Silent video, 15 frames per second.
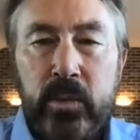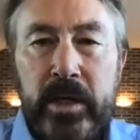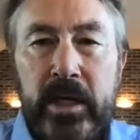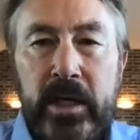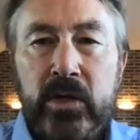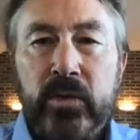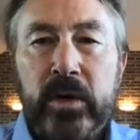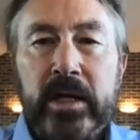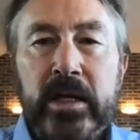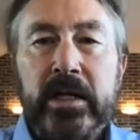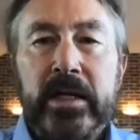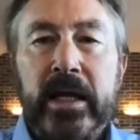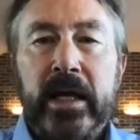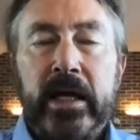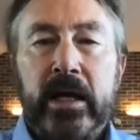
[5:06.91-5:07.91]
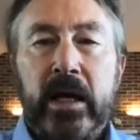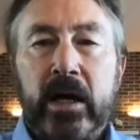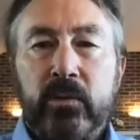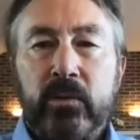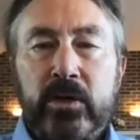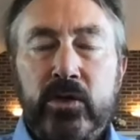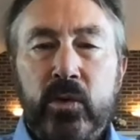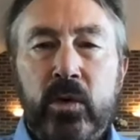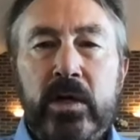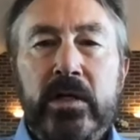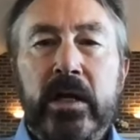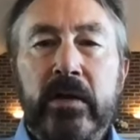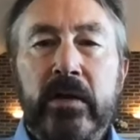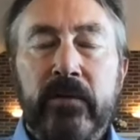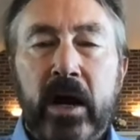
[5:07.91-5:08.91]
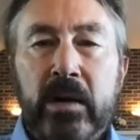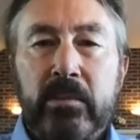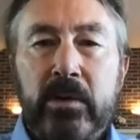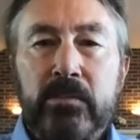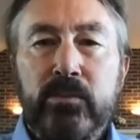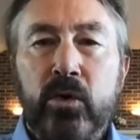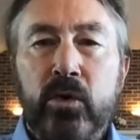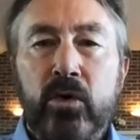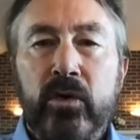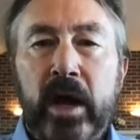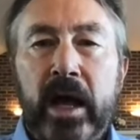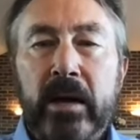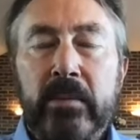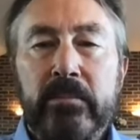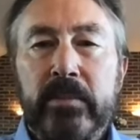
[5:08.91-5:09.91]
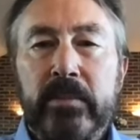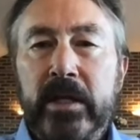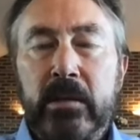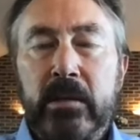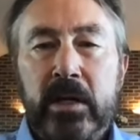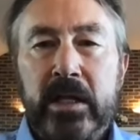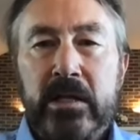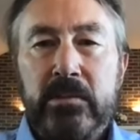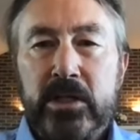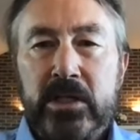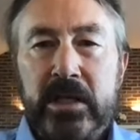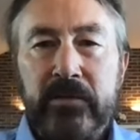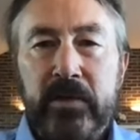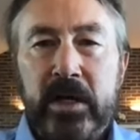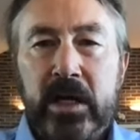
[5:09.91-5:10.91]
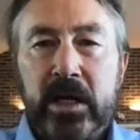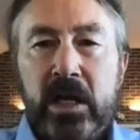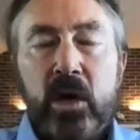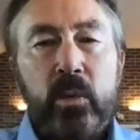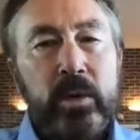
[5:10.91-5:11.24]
We created a resort and environmental program in the middle of the Pacific.